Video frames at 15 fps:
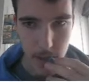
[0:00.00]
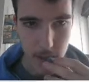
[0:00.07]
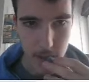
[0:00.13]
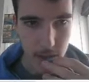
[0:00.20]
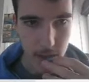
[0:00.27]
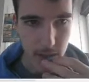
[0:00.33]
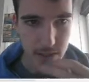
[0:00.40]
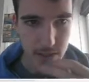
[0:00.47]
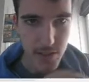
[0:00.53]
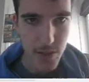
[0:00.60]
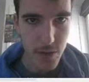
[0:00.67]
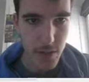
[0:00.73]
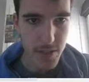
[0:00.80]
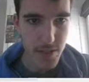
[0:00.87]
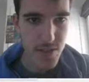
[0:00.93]
It's at
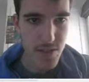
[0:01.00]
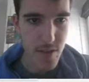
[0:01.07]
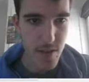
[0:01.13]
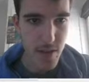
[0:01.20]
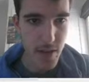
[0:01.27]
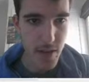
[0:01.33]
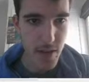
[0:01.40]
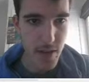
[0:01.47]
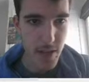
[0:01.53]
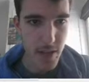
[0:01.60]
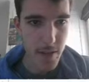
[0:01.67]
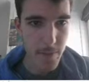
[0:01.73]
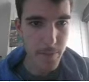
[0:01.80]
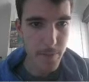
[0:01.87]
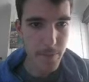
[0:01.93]
$2.30.
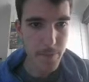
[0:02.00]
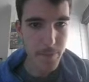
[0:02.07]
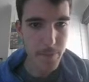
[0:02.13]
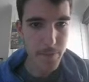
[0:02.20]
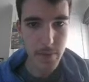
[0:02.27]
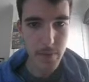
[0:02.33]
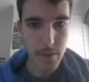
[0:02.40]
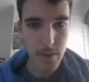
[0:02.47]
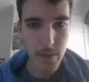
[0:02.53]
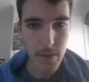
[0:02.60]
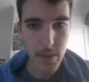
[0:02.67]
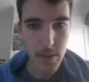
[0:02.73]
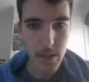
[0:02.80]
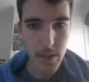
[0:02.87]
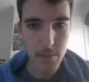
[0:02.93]

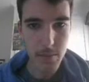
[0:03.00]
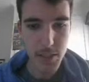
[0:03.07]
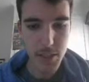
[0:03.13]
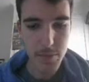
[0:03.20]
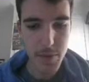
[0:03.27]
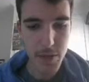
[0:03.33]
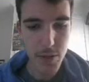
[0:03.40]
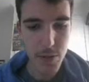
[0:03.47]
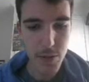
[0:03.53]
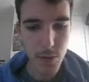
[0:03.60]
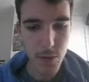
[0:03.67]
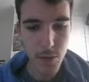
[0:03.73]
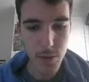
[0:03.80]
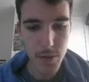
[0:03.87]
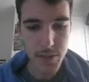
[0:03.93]
Must be a good
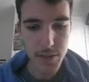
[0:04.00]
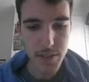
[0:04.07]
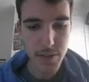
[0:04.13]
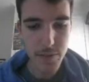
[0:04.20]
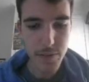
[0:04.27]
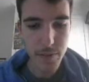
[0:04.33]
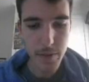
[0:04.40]
horse.